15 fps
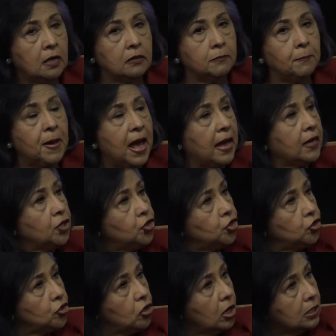The package
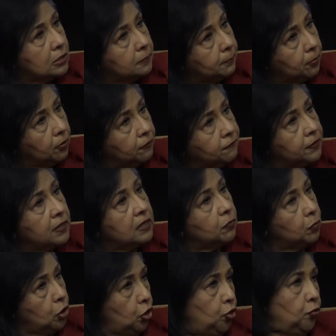is not as perfect,
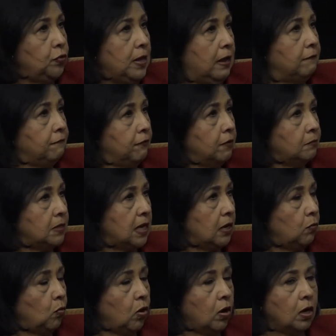and we knew that from
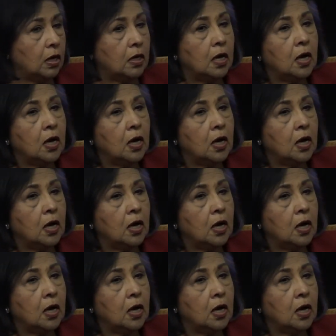day one,